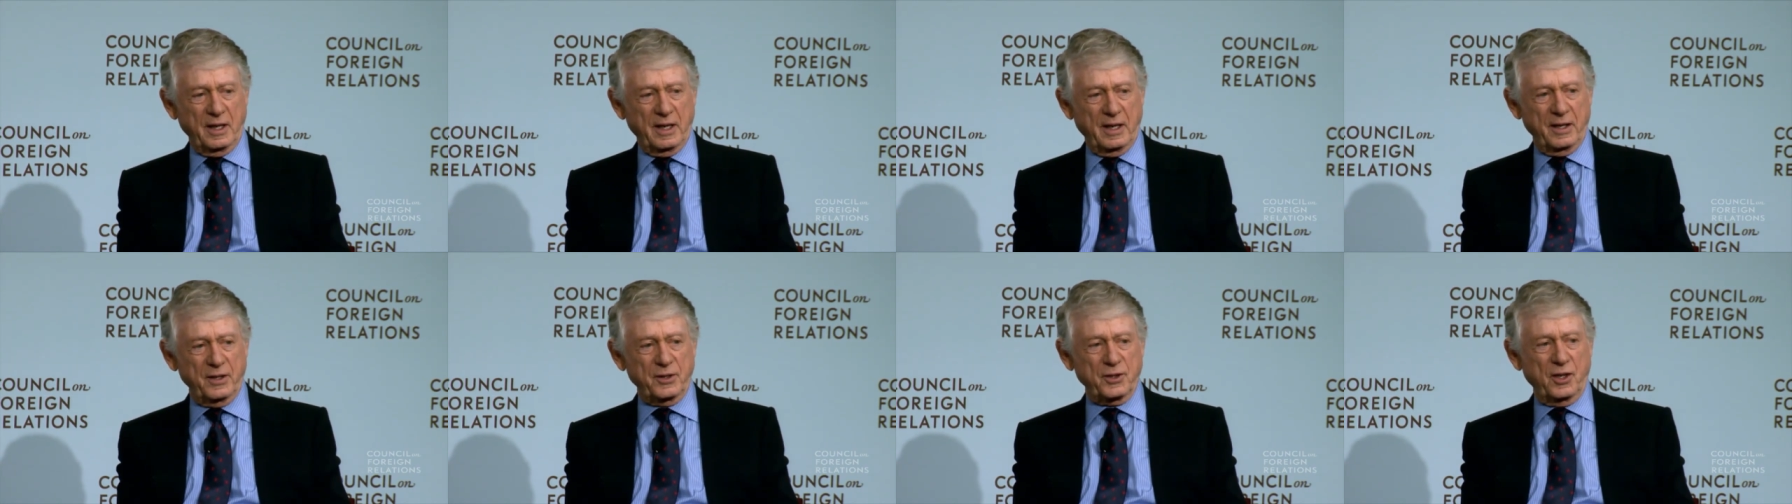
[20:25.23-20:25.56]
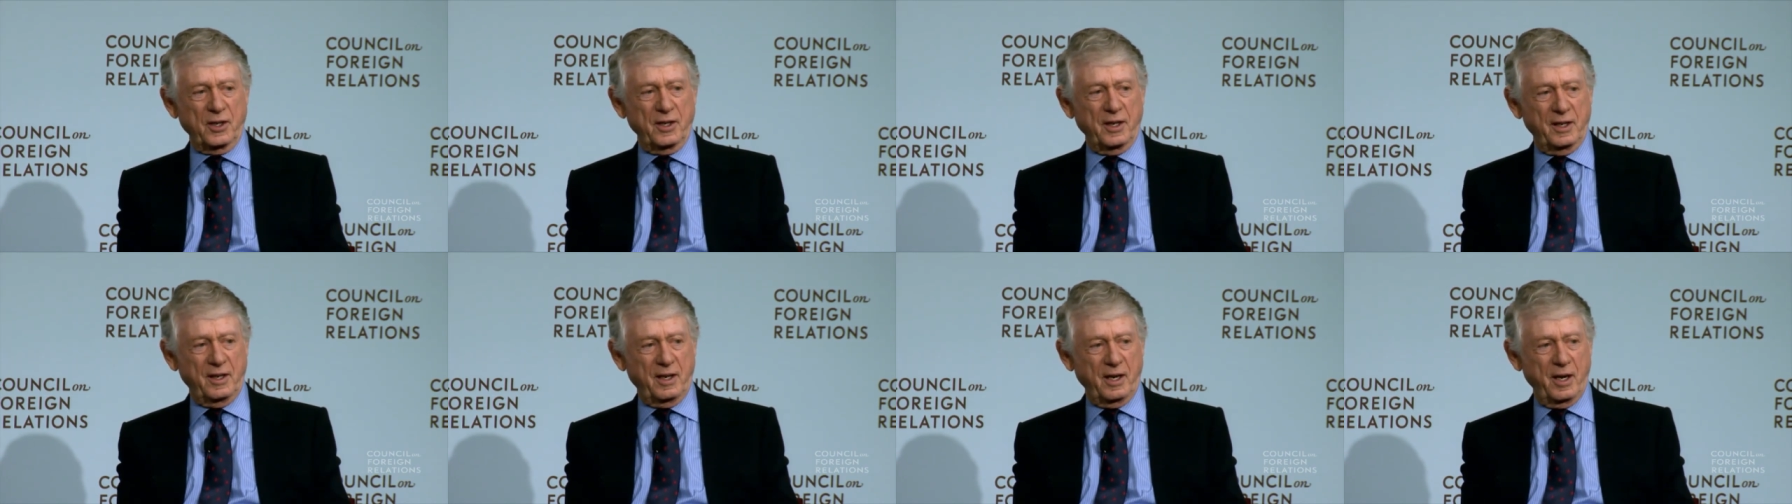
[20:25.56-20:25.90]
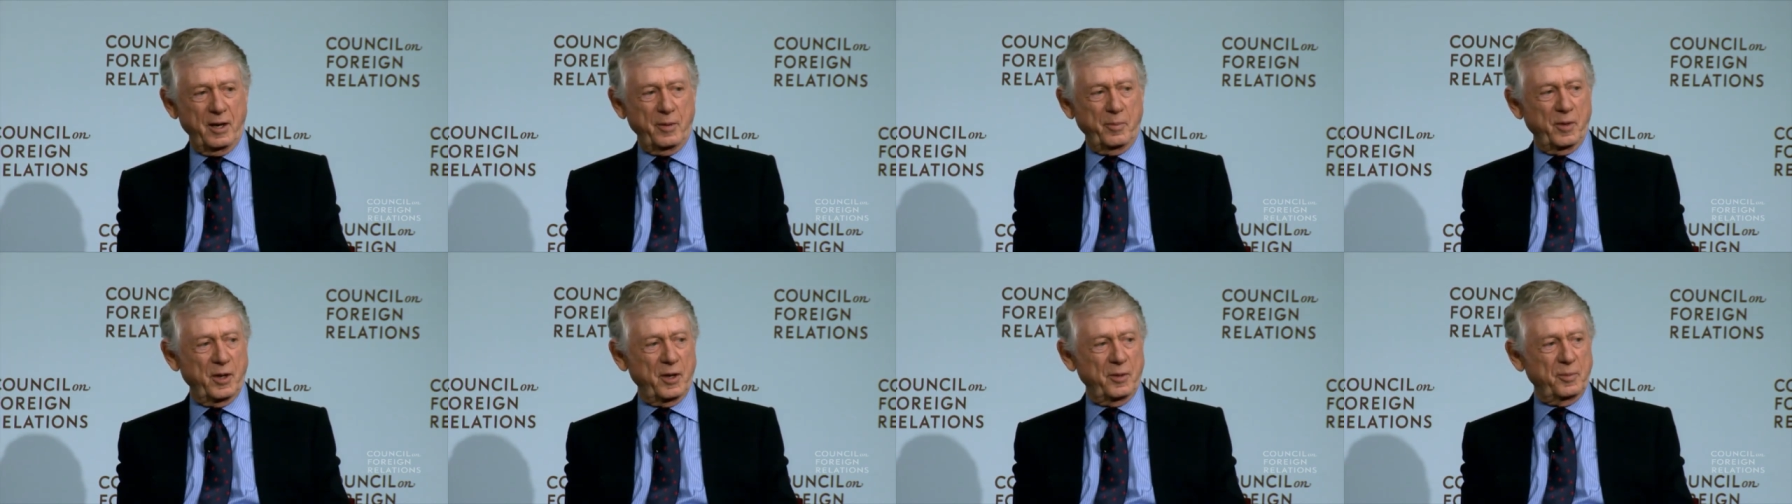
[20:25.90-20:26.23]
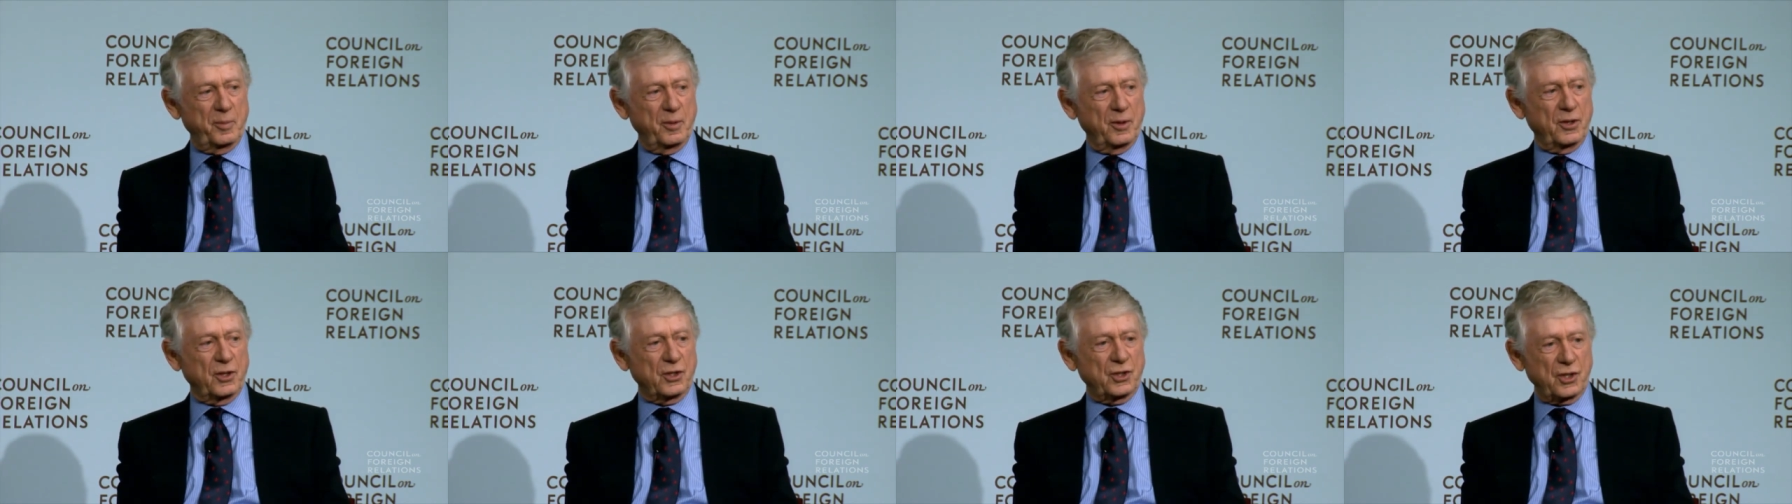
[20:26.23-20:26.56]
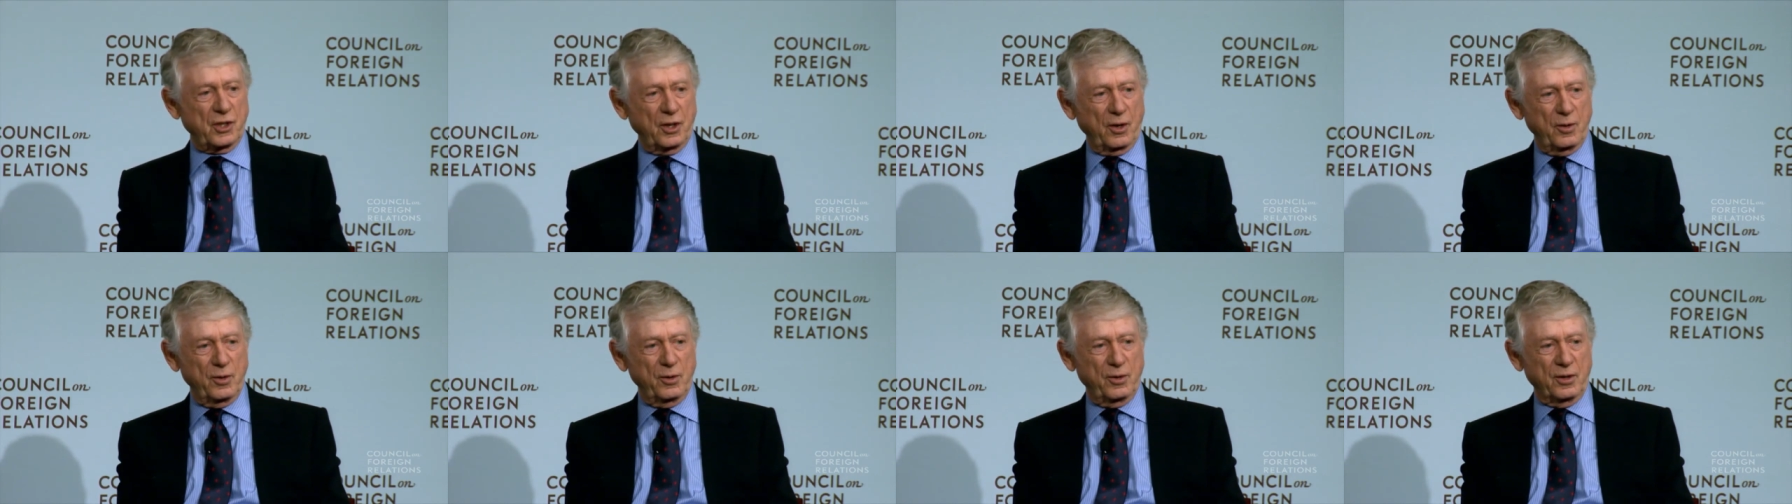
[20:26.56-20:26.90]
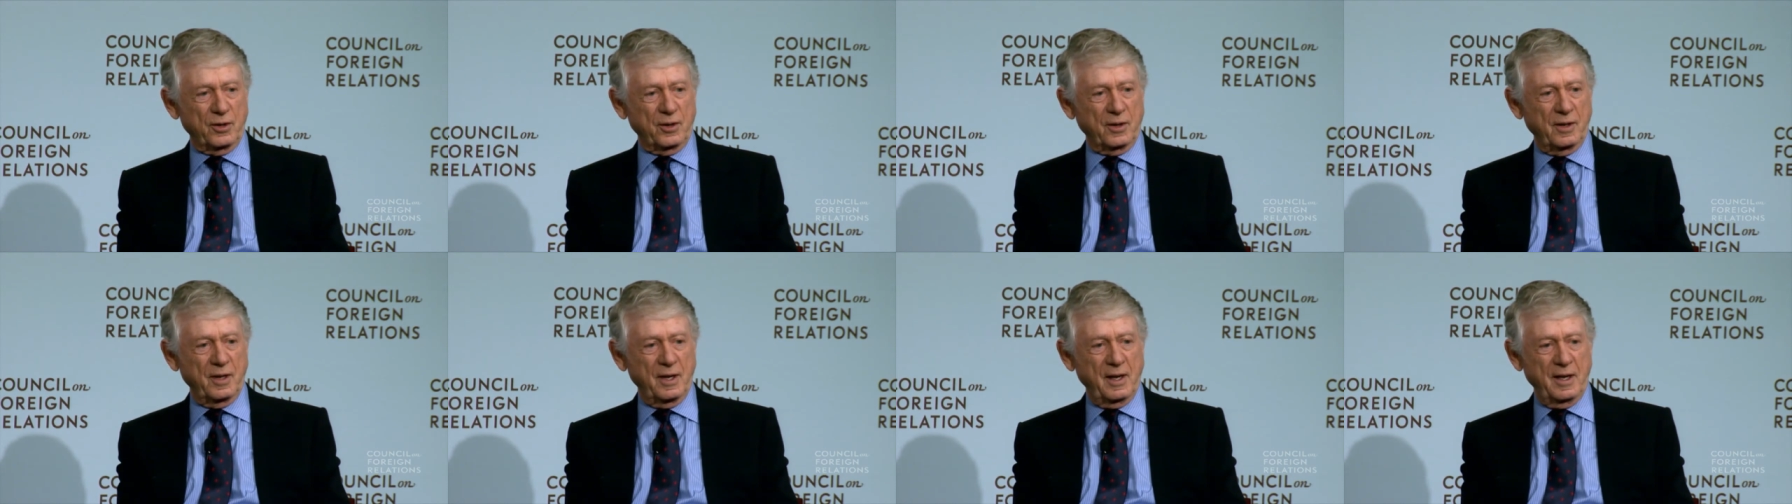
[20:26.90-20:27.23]
actually came up with a
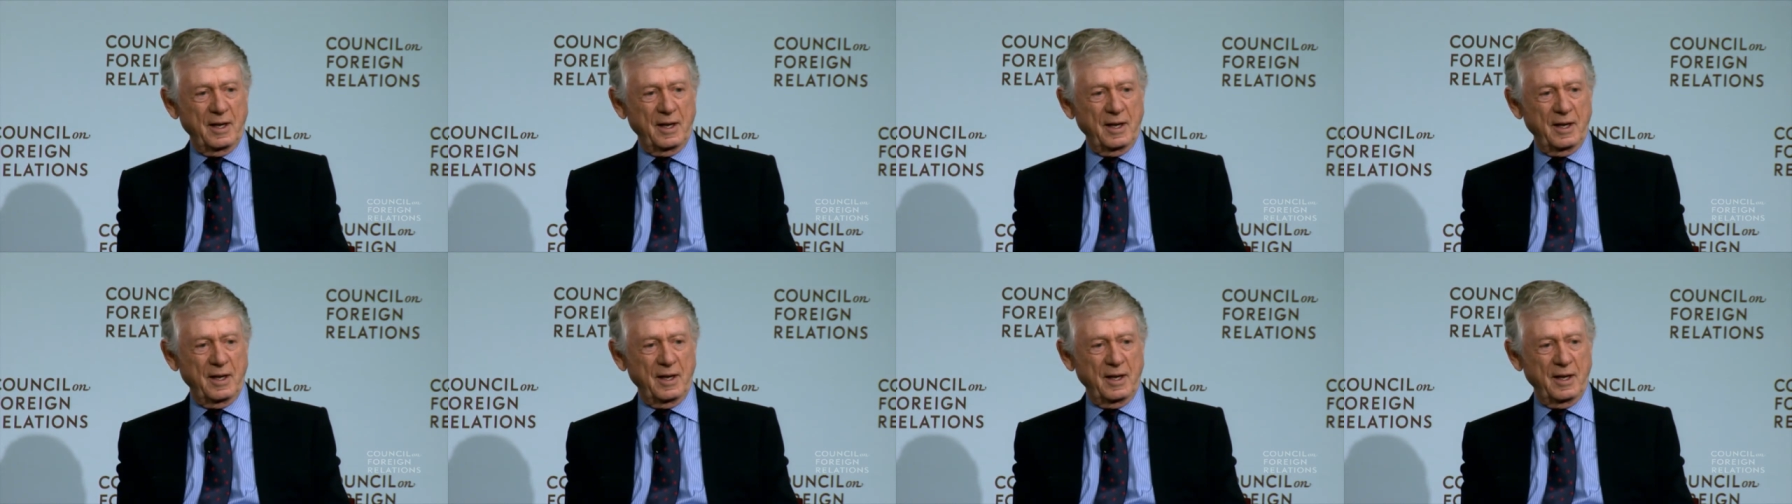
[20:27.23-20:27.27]
slogan